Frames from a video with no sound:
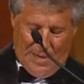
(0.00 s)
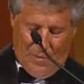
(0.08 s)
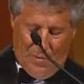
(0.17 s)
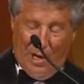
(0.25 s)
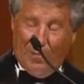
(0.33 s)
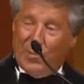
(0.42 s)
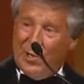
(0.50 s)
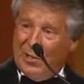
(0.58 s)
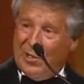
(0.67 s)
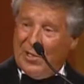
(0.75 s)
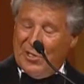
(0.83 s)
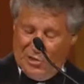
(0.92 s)
While
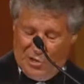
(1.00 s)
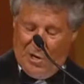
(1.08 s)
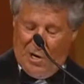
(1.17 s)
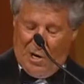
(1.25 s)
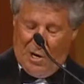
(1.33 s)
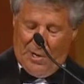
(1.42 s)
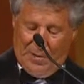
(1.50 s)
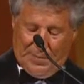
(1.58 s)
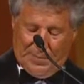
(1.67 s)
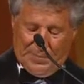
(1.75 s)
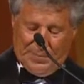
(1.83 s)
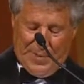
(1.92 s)
building this car,
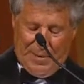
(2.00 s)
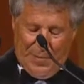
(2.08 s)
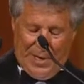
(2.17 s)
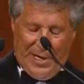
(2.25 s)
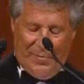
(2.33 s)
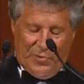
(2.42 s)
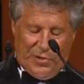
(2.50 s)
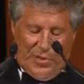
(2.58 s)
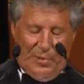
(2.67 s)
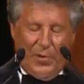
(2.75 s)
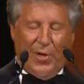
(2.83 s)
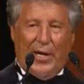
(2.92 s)
I became
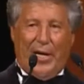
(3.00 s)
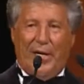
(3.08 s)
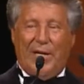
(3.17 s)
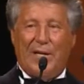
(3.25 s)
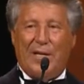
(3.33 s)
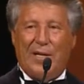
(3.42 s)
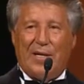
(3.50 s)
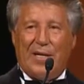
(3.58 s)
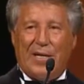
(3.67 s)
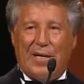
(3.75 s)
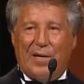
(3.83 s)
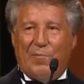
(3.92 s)
stimulated
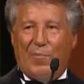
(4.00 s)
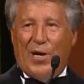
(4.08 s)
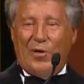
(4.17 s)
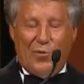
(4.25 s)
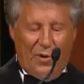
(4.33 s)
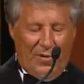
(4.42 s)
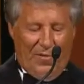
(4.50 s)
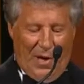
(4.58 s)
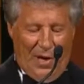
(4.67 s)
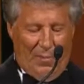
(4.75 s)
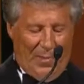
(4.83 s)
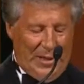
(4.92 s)
by new
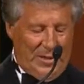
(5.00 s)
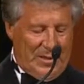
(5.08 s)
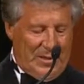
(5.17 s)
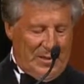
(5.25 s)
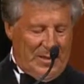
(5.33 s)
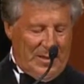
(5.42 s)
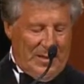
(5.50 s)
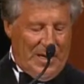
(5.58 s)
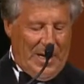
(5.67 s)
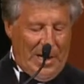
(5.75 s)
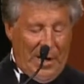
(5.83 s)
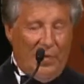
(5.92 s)
developments.
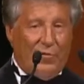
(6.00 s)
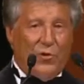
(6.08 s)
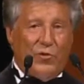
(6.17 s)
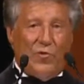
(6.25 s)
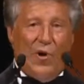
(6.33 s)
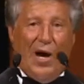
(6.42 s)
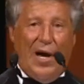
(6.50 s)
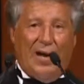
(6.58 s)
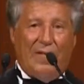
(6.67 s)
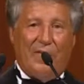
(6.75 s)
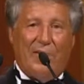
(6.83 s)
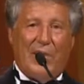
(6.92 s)
I love to
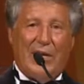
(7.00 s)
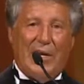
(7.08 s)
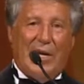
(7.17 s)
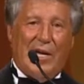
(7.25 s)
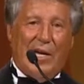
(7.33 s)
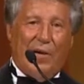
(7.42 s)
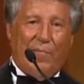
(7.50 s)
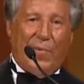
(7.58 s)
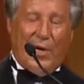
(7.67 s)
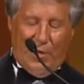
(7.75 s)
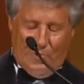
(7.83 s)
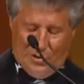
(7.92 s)
drive,
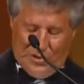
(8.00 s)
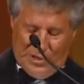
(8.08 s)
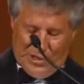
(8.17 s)
but I was